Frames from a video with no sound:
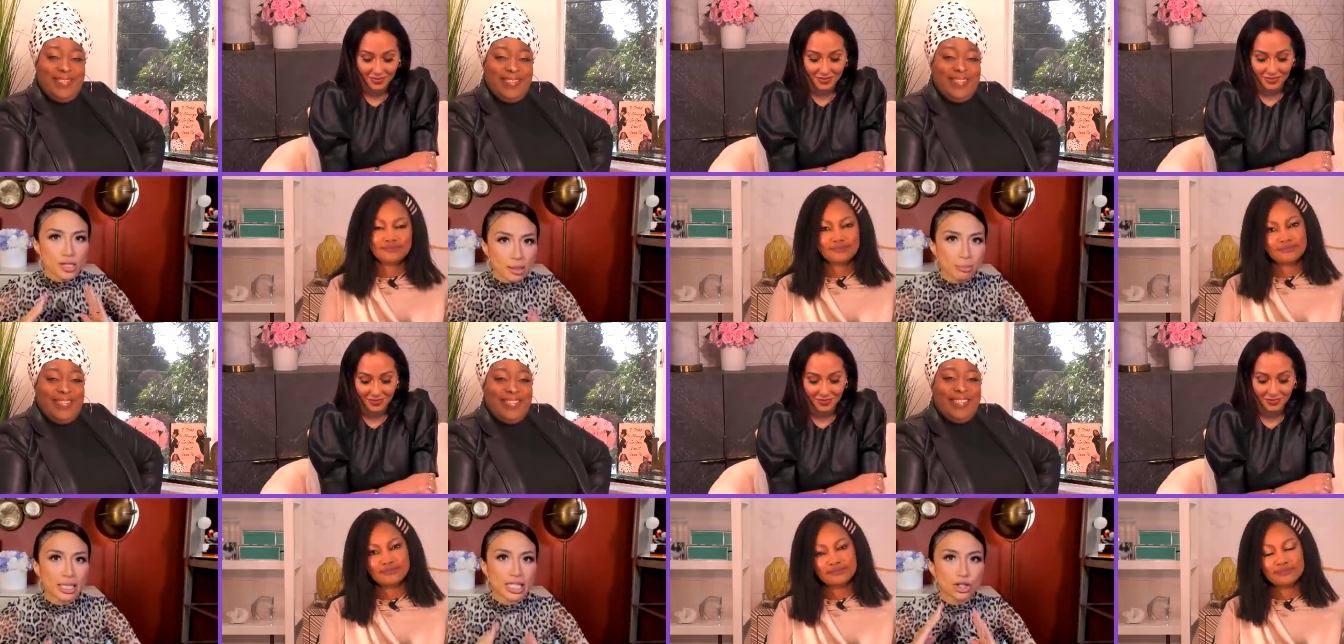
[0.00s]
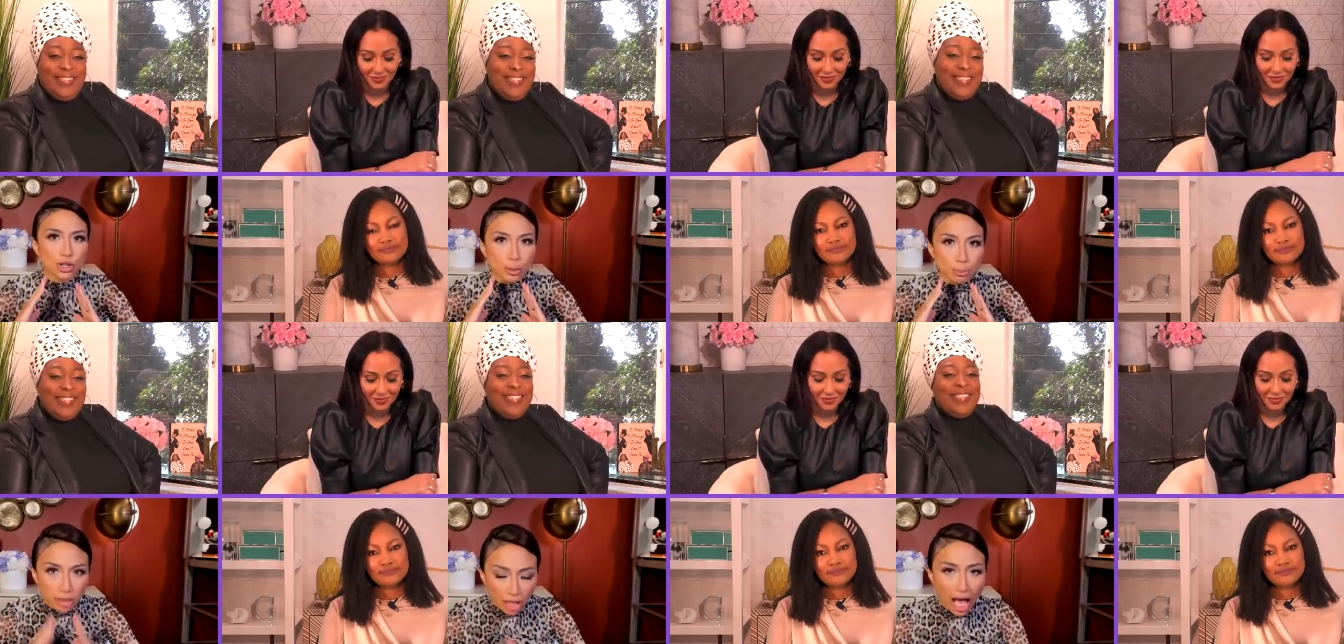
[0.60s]
Speaker 1: somebody to
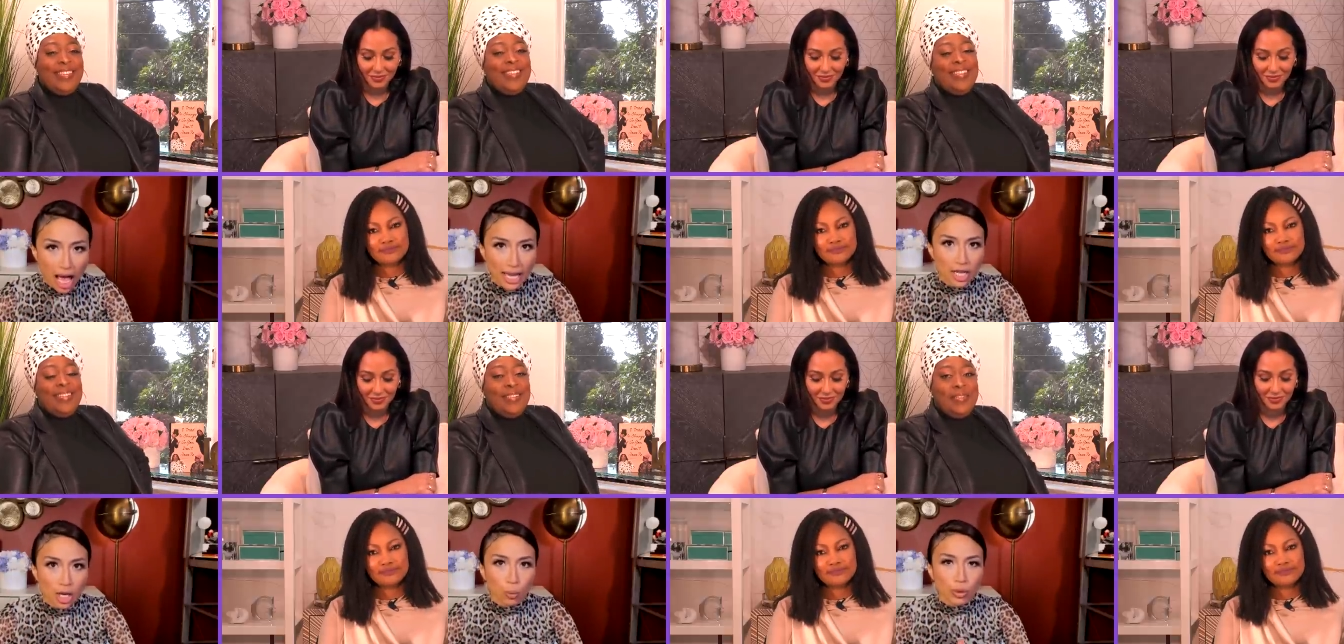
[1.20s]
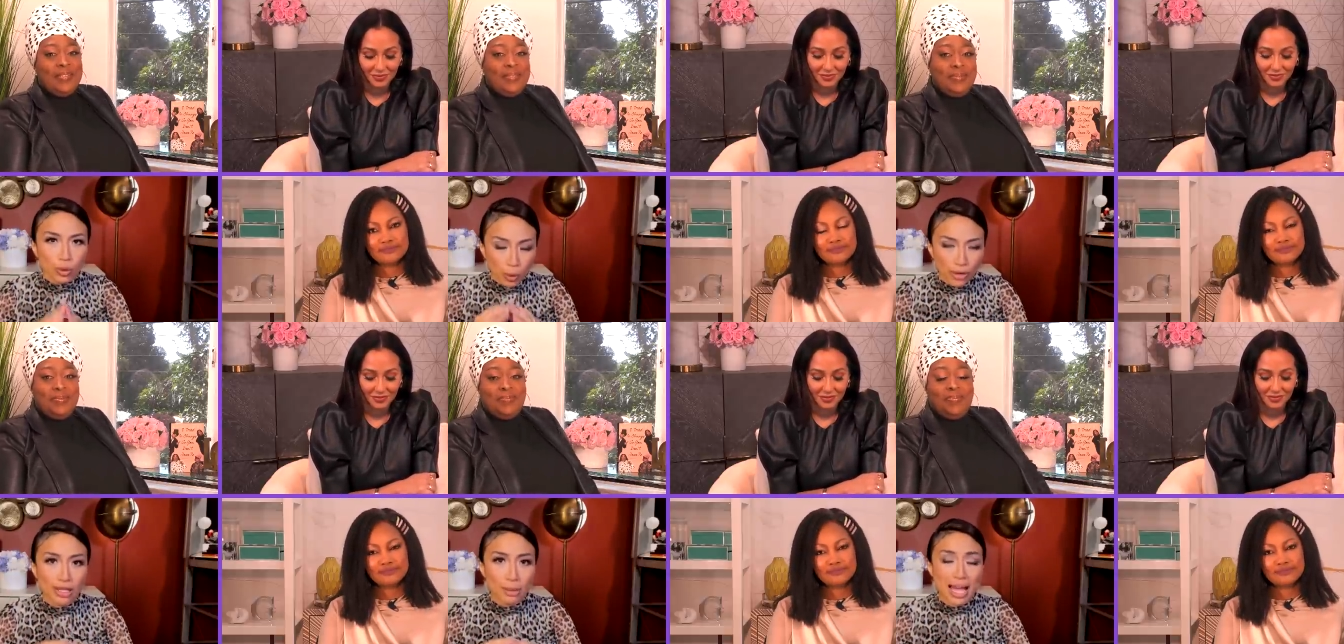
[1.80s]
comply with
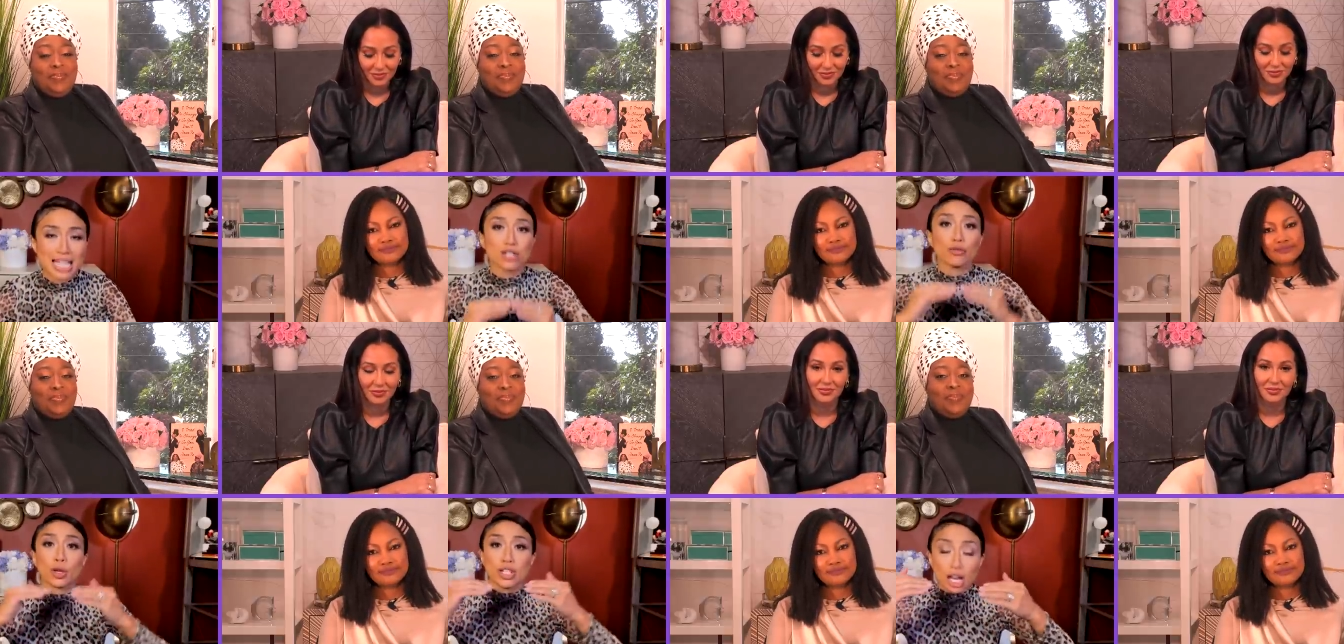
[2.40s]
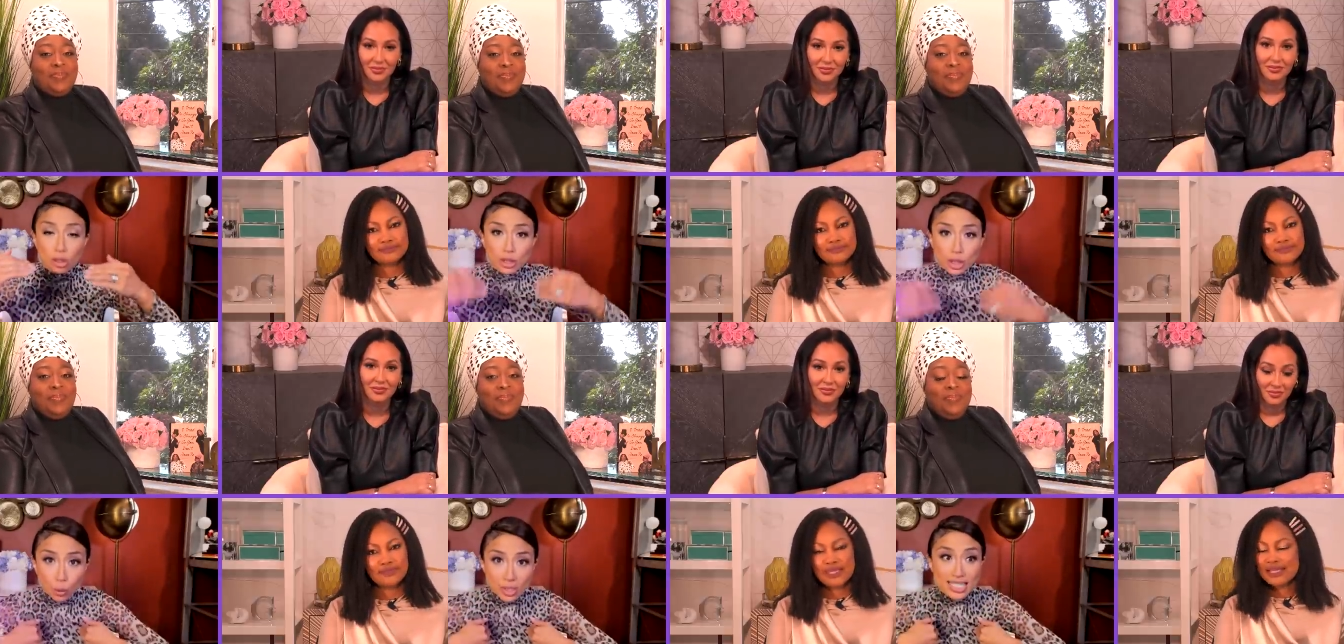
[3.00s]
wearing a mask for not only
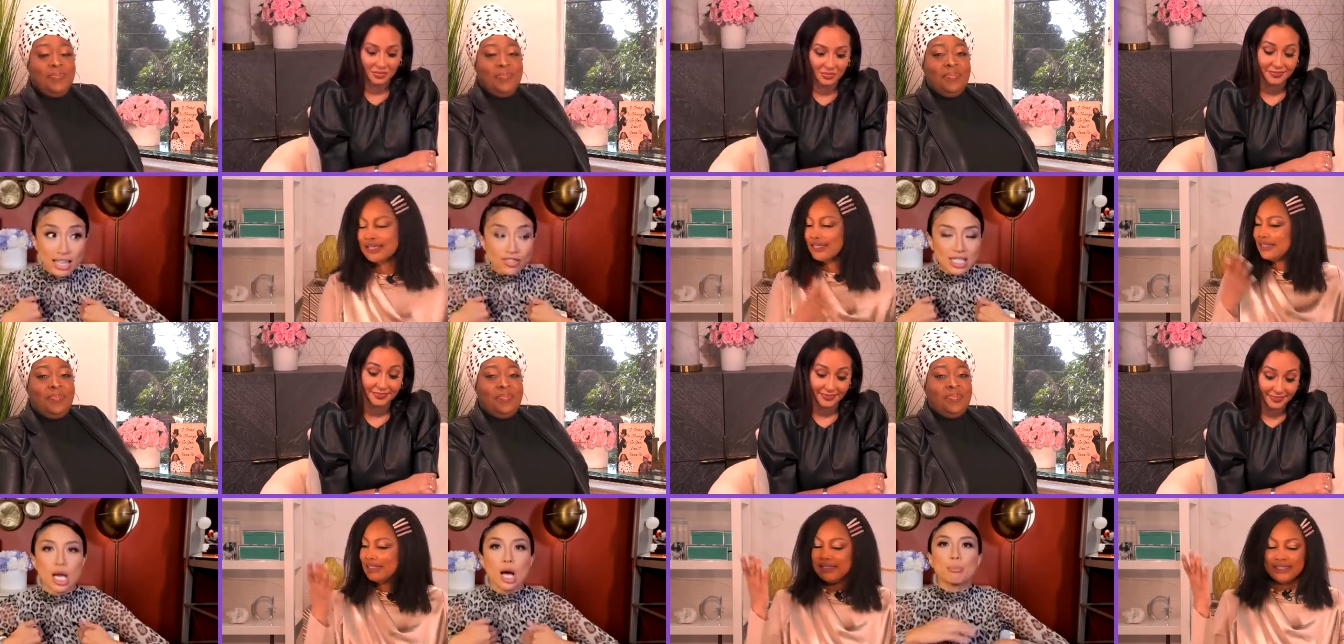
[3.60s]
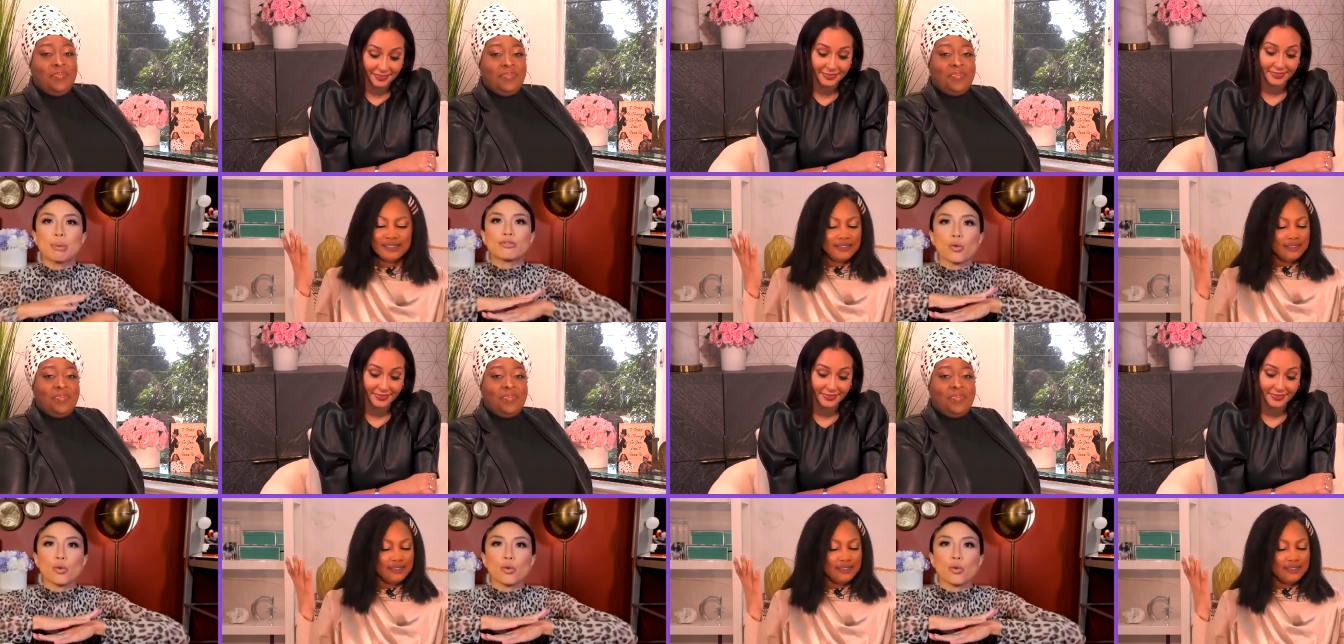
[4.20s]
your safety, but